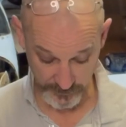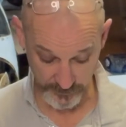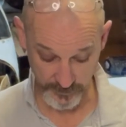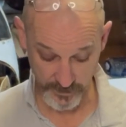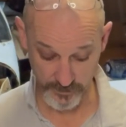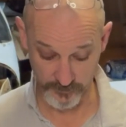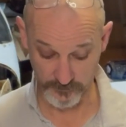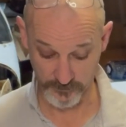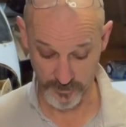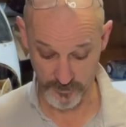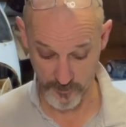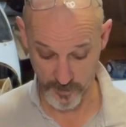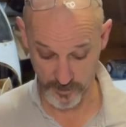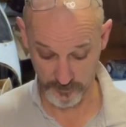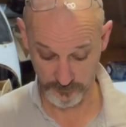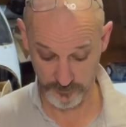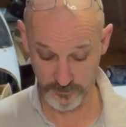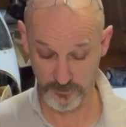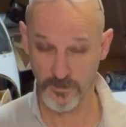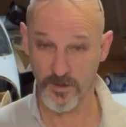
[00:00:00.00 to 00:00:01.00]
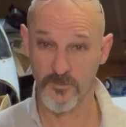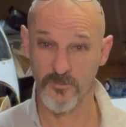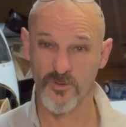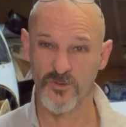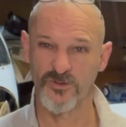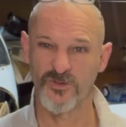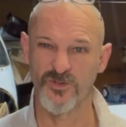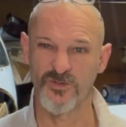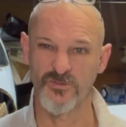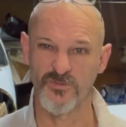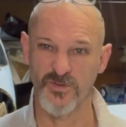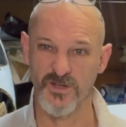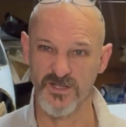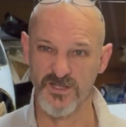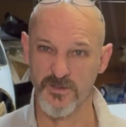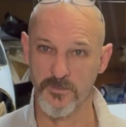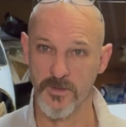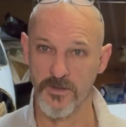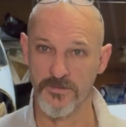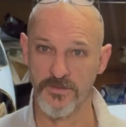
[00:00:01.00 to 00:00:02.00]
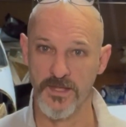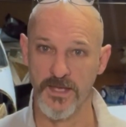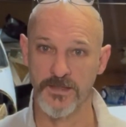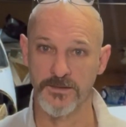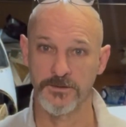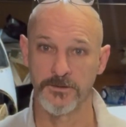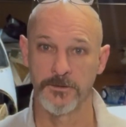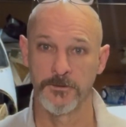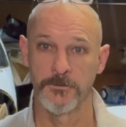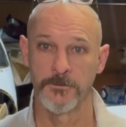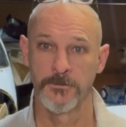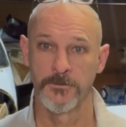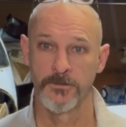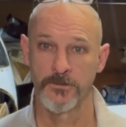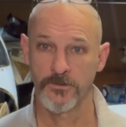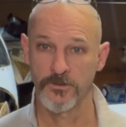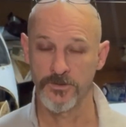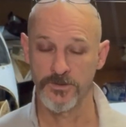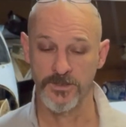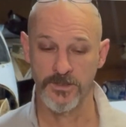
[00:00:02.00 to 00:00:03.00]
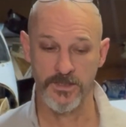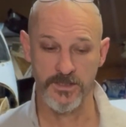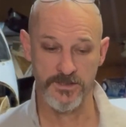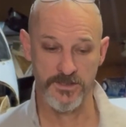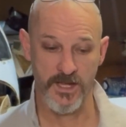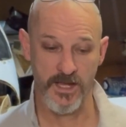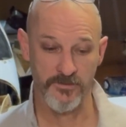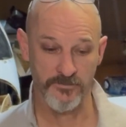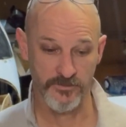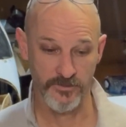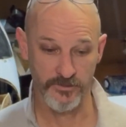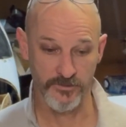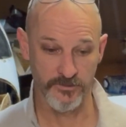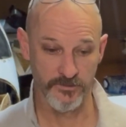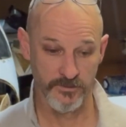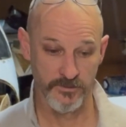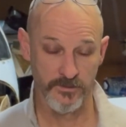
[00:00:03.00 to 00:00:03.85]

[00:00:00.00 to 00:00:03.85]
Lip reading: that'll come out. I'm not too fussed about that because it doesn't have to